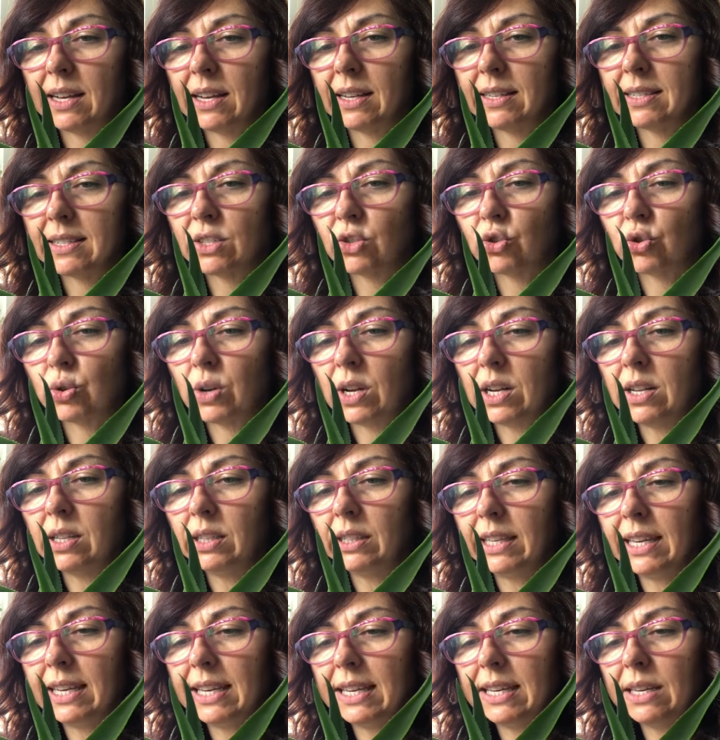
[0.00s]

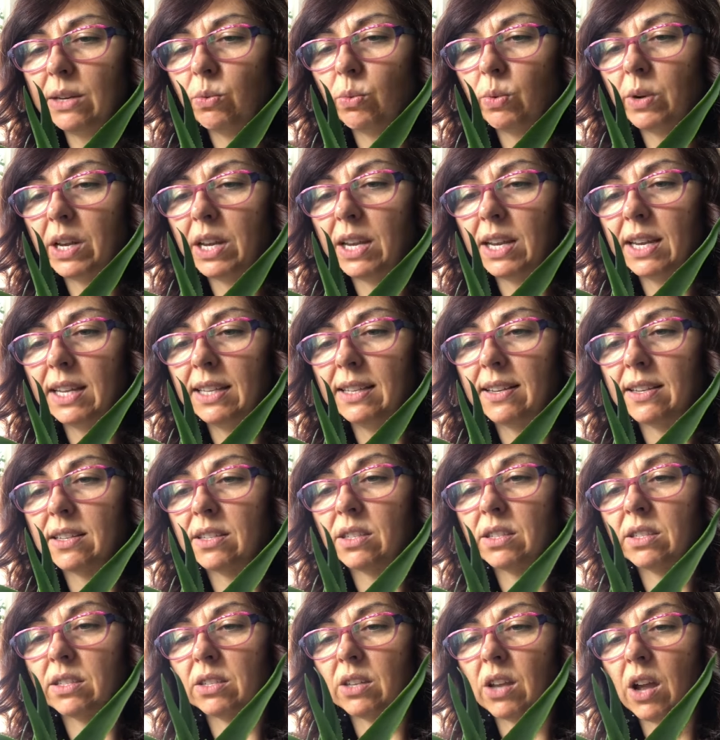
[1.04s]
struggling with
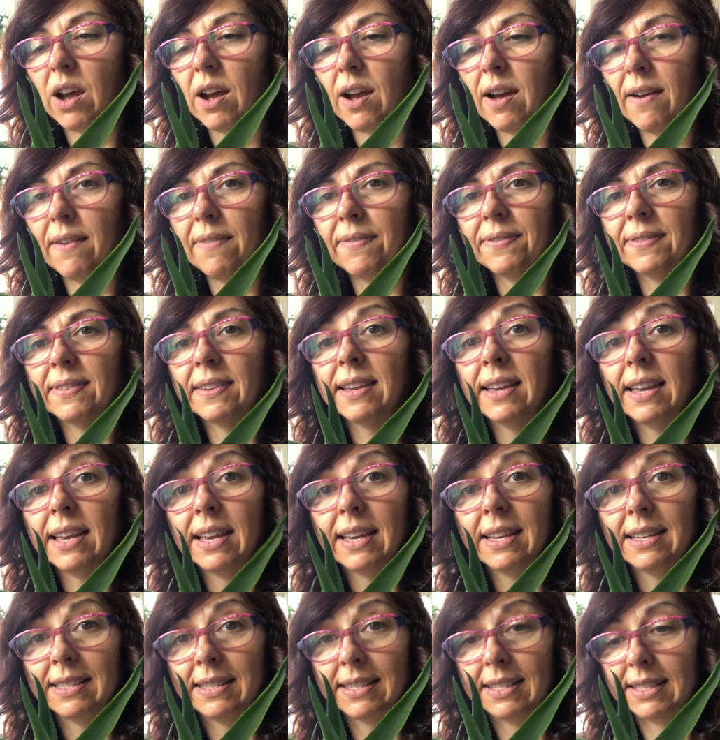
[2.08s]
soft
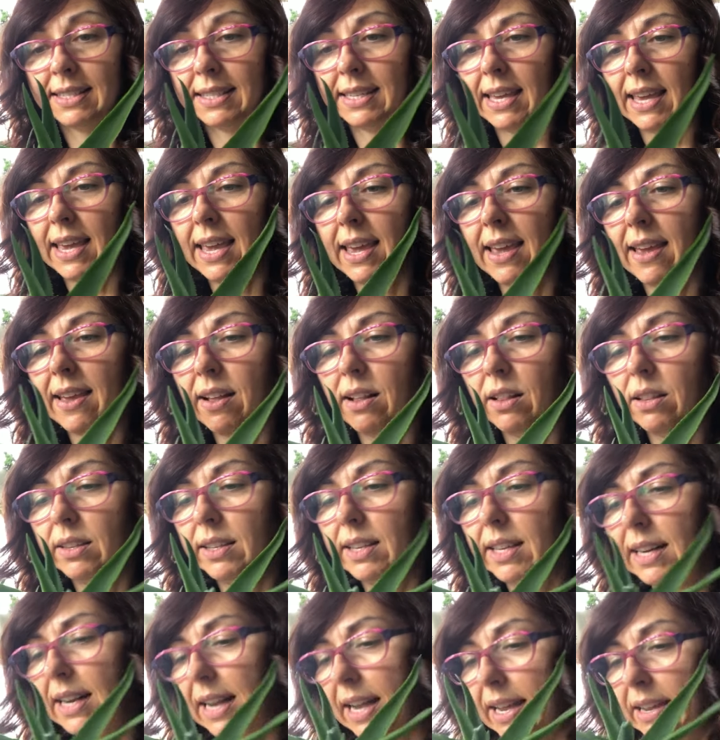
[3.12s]
scale
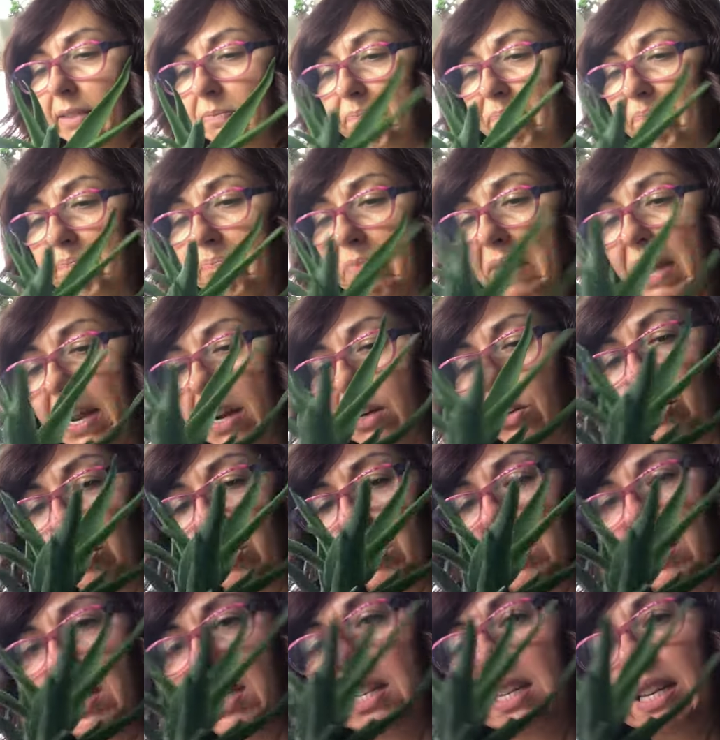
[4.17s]
that I
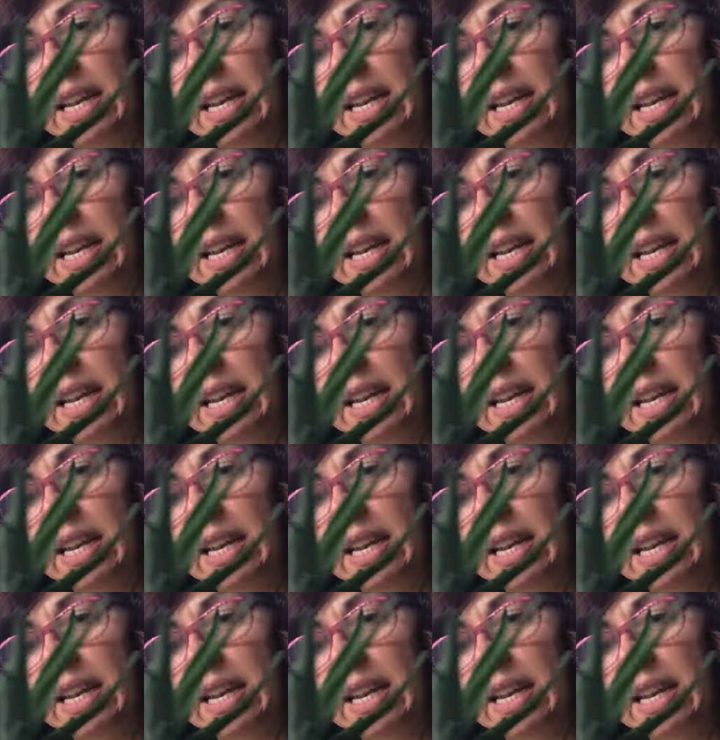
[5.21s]
actually didn't